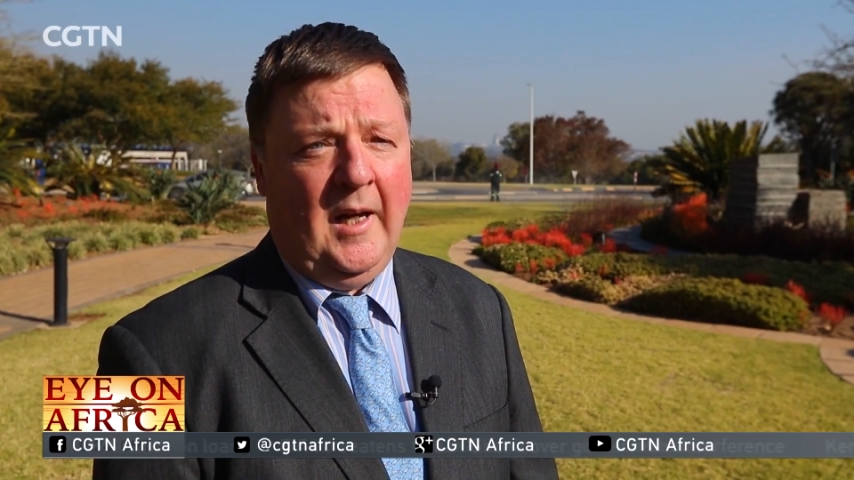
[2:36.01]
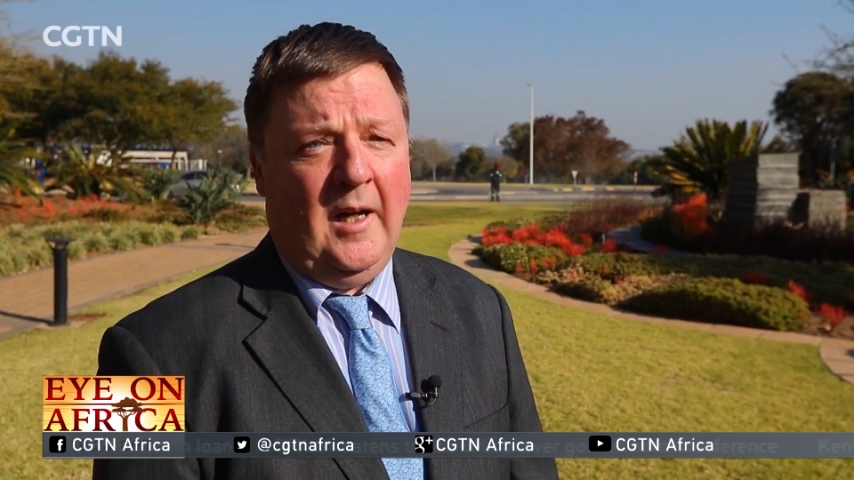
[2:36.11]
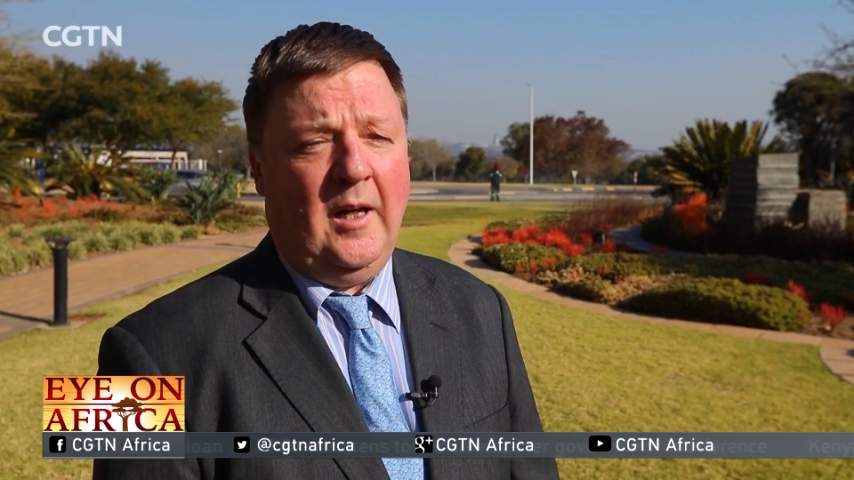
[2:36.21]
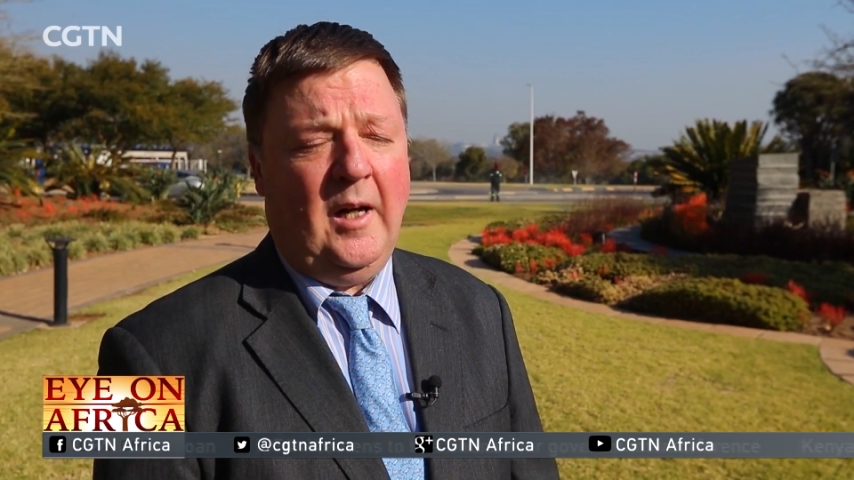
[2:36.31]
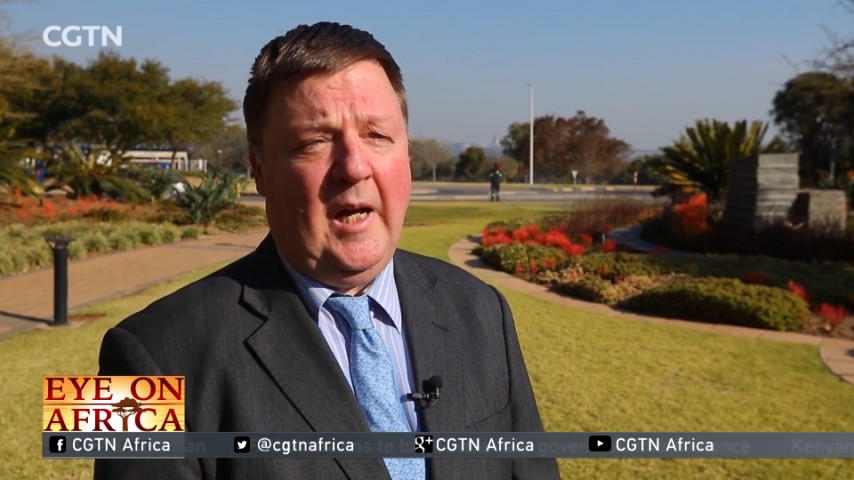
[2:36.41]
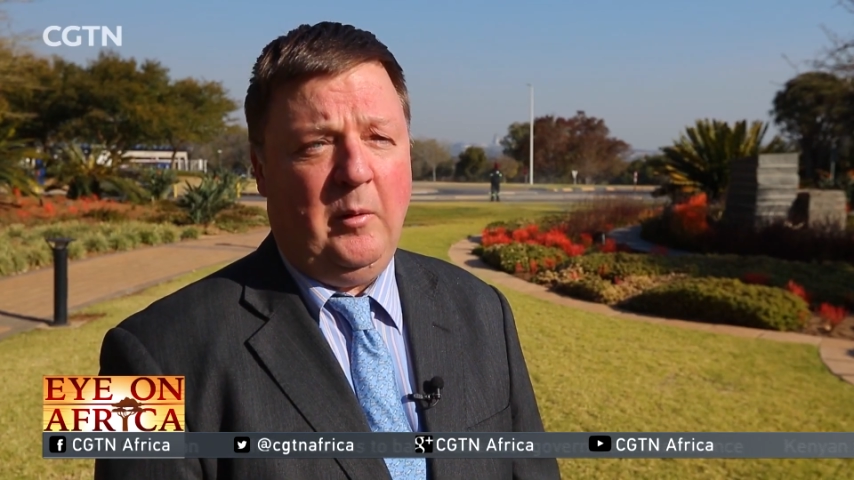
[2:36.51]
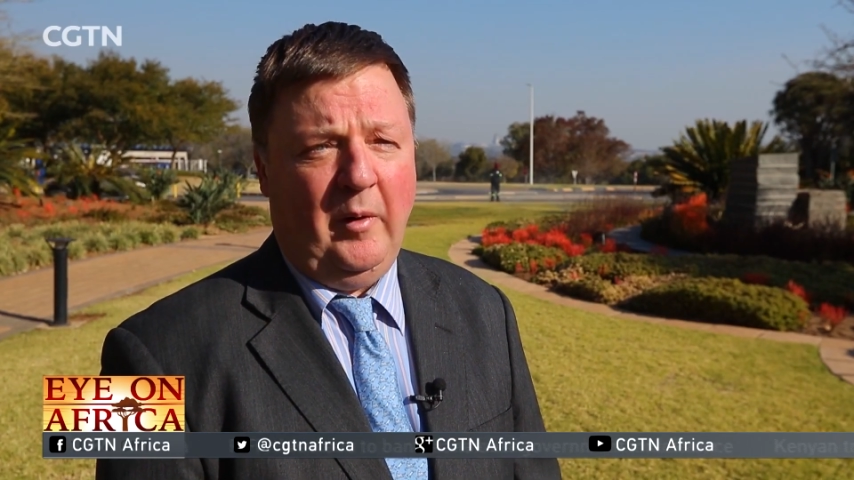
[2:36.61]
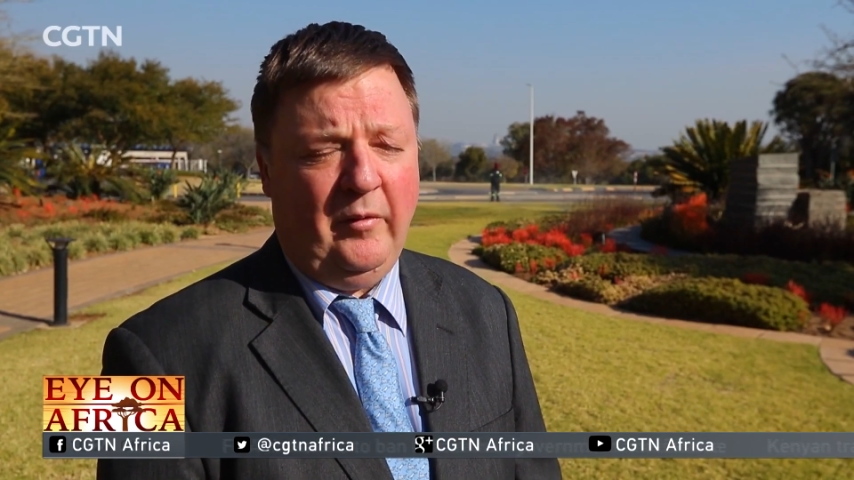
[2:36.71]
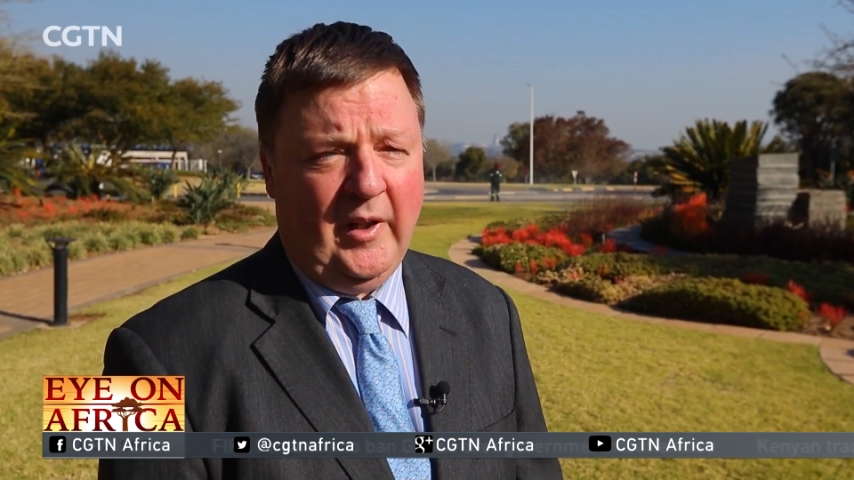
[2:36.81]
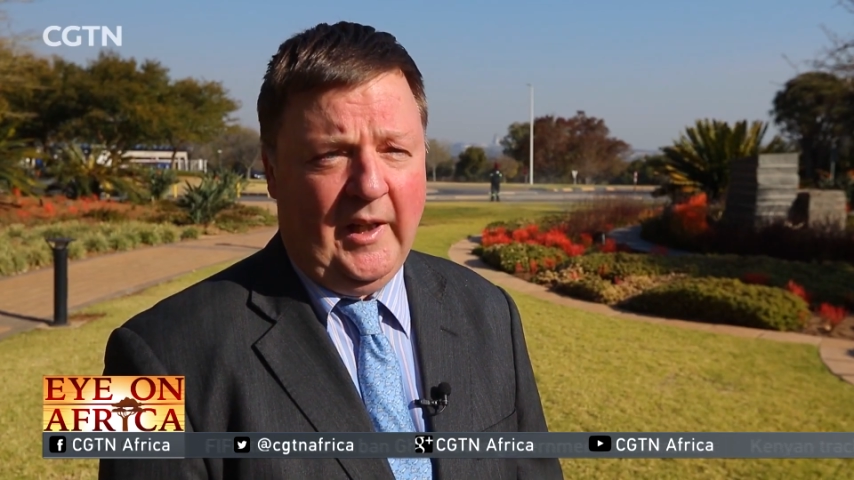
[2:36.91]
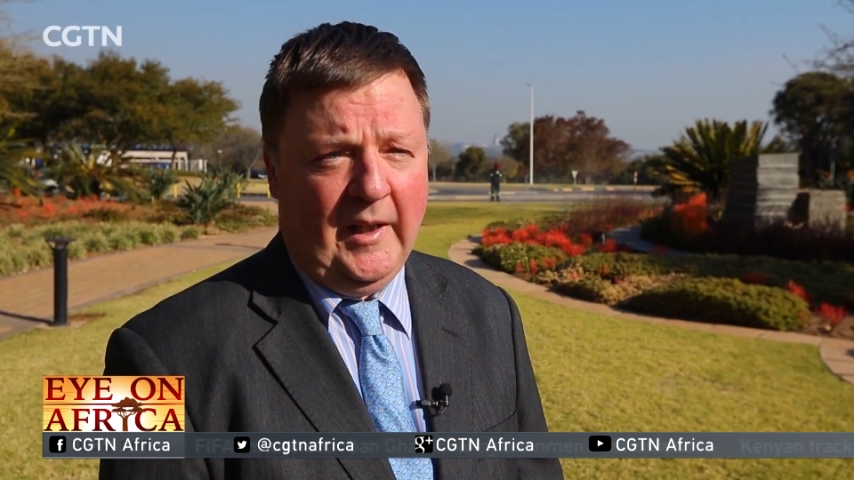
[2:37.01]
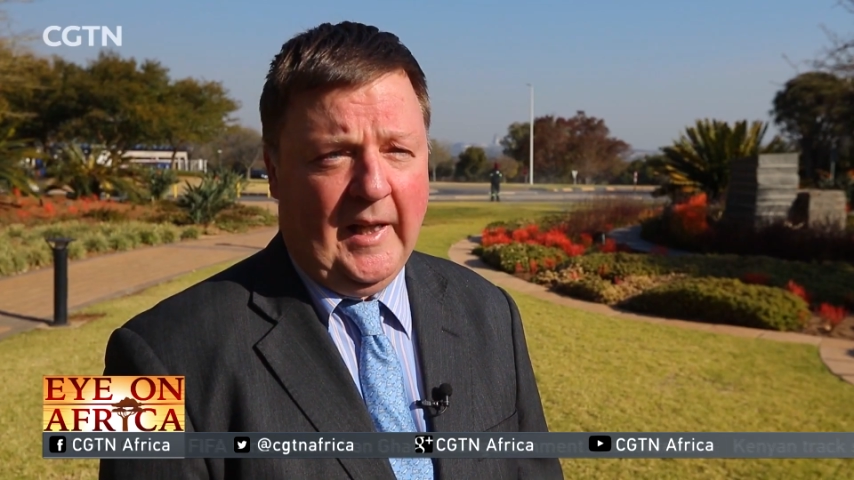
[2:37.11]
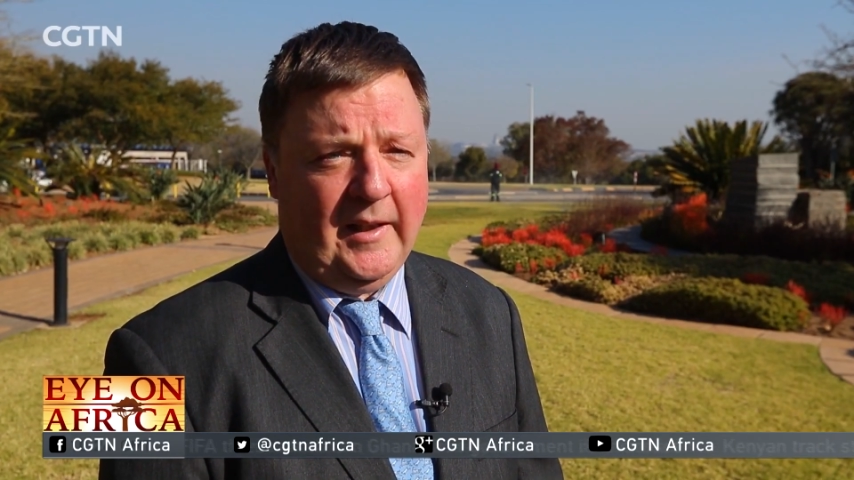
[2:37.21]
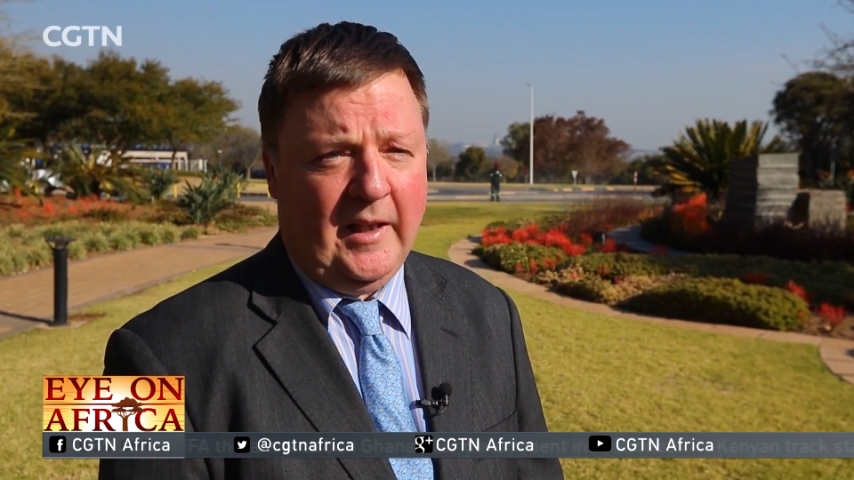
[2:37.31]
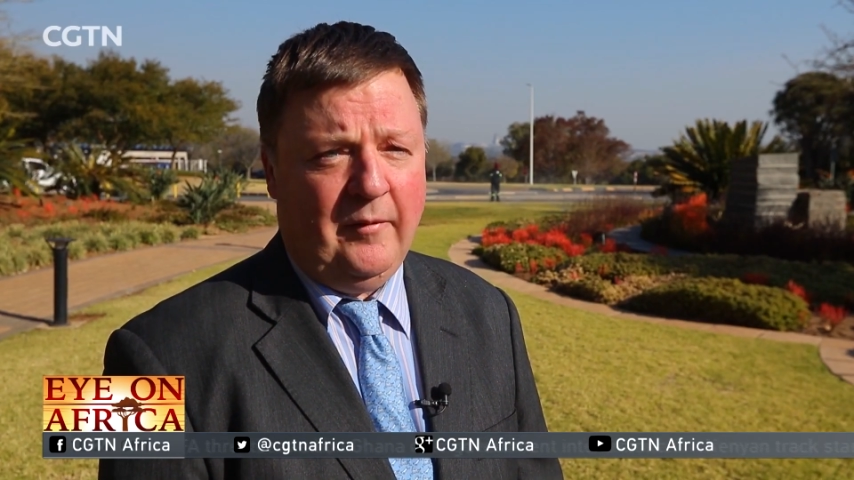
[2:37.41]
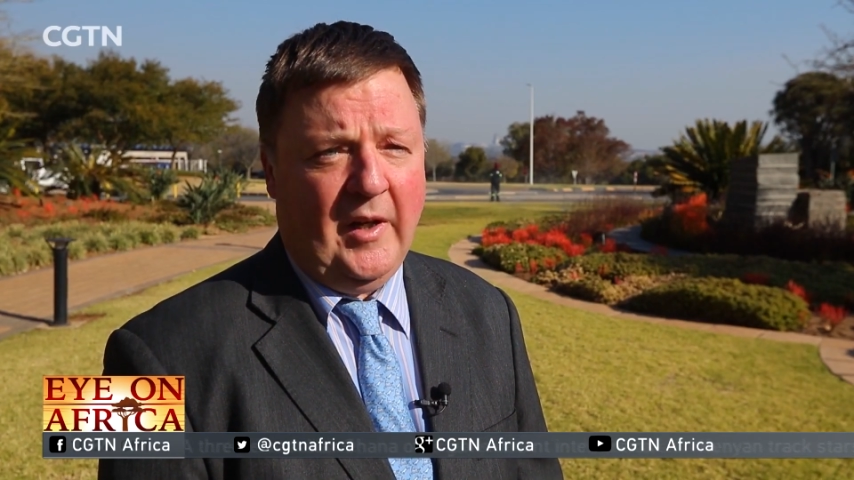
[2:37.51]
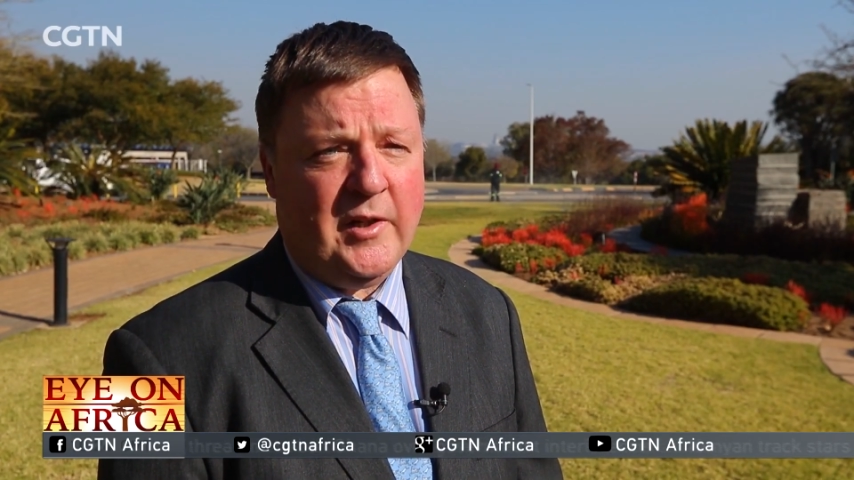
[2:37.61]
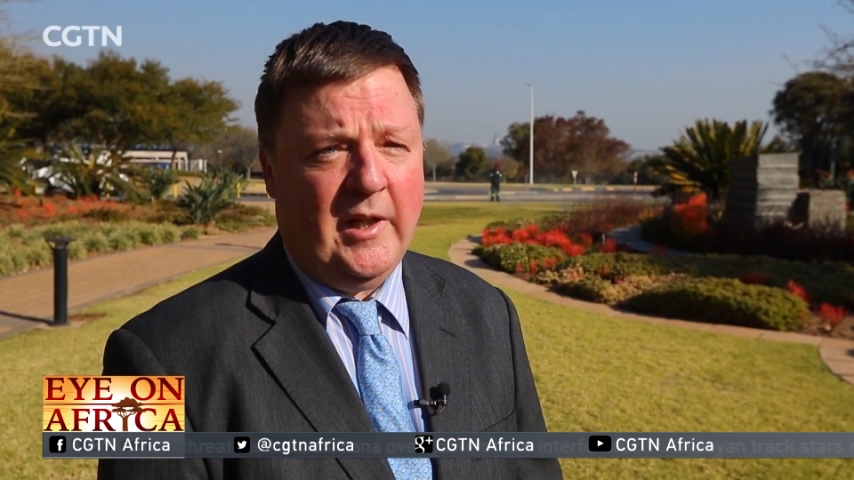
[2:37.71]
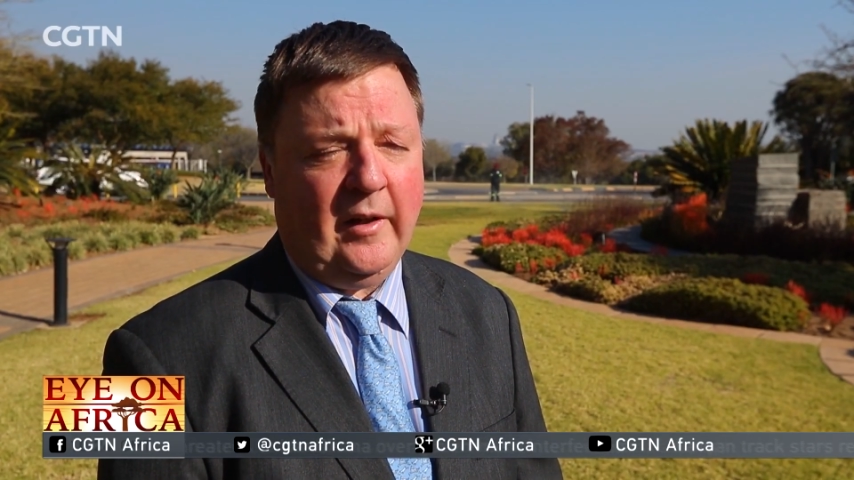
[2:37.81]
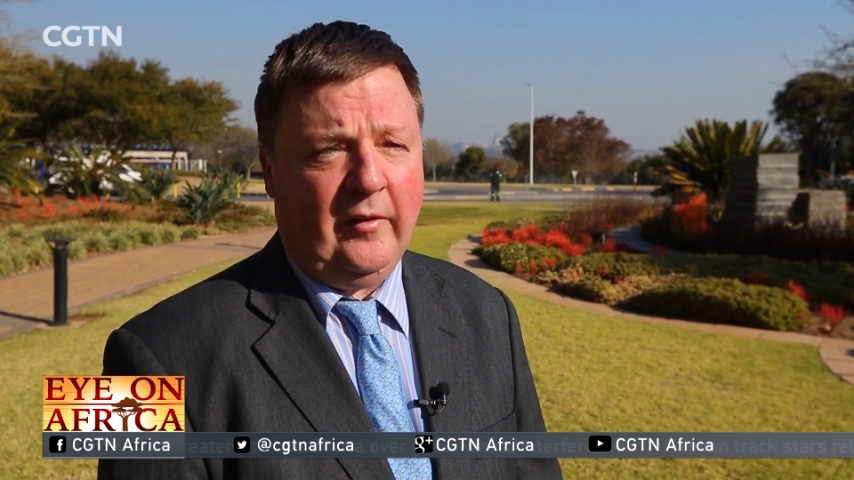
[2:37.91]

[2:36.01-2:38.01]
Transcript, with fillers: uh, and we've seen that they've actually